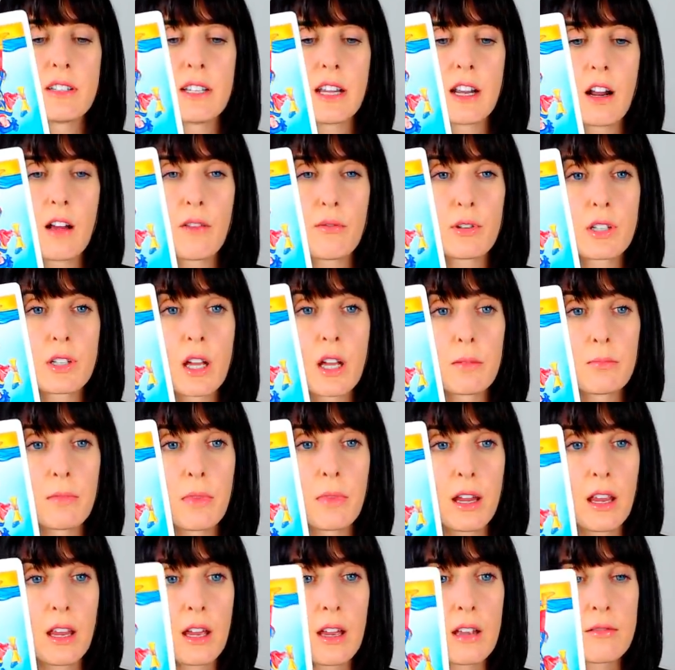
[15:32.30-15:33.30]
the date off the top of
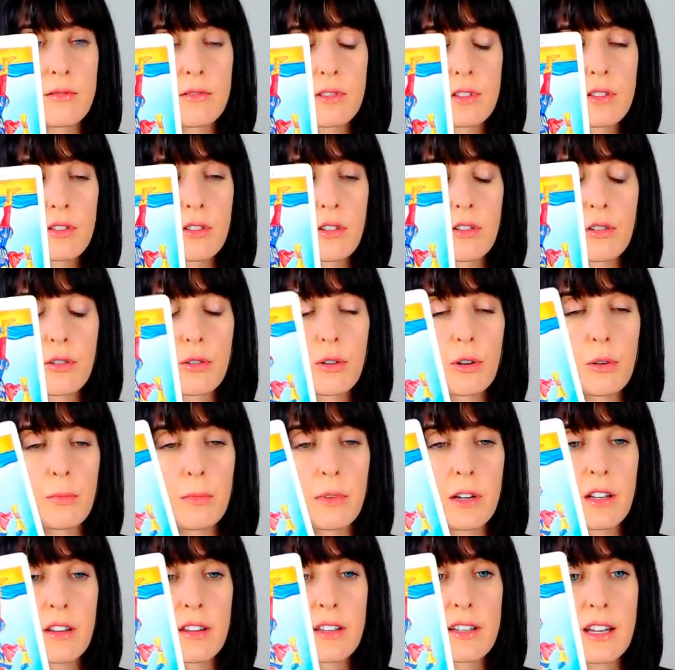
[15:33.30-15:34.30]
my head. Don't quote
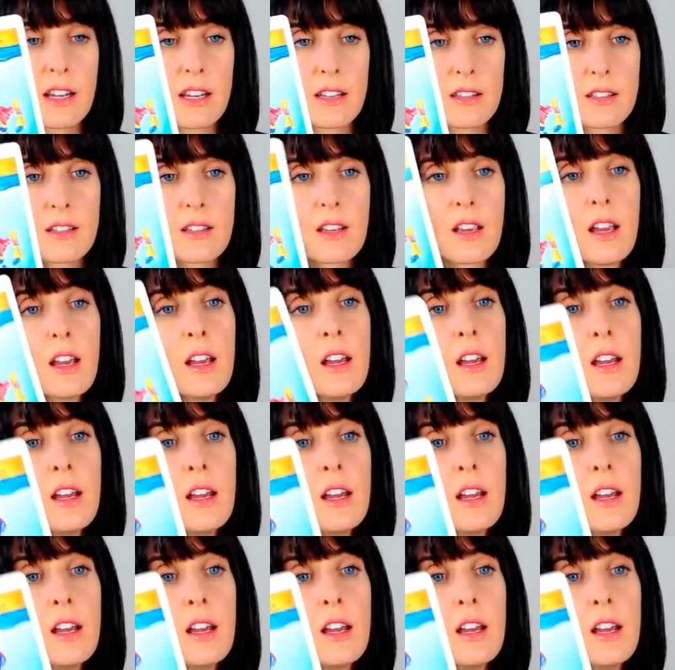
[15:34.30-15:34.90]
me on the dates.